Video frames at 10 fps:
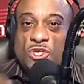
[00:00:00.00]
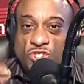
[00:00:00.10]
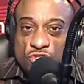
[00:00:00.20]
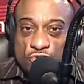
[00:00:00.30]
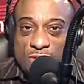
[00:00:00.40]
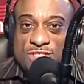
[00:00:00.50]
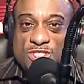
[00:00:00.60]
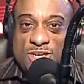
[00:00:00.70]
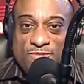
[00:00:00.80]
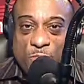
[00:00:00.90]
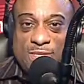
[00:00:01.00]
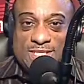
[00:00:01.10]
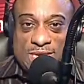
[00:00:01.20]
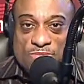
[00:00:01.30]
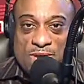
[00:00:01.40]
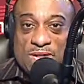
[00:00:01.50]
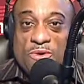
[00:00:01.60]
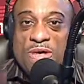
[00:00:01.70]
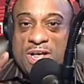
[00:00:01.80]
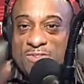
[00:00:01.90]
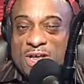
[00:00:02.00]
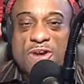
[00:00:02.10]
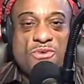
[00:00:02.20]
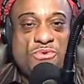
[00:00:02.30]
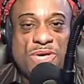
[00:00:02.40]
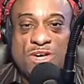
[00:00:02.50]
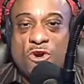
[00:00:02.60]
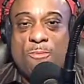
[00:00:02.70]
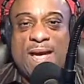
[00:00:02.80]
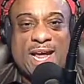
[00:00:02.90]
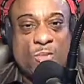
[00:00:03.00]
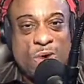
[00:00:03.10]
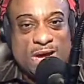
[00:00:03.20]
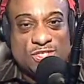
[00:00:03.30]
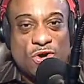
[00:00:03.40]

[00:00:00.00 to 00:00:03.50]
Trusted Voice in Radio. There you can go back and watch